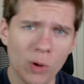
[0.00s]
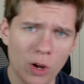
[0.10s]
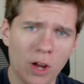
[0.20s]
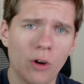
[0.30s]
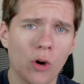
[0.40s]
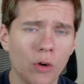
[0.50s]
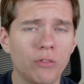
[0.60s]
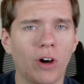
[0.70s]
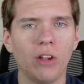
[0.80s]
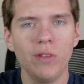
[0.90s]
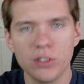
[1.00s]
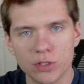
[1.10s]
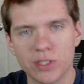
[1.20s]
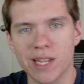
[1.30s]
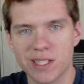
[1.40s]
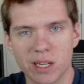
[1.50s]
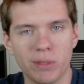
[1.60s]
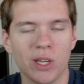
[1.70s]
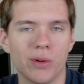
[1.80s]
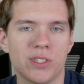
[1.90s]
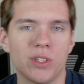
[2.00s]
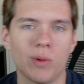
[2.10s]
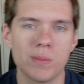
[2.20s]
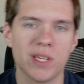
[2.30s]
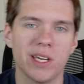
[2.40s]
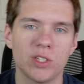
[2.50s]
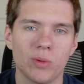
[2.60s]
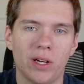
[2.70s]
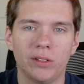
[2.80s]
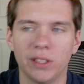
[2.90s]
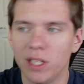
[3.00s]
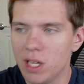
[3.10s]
her own following. So that's going to be going to the website as well, and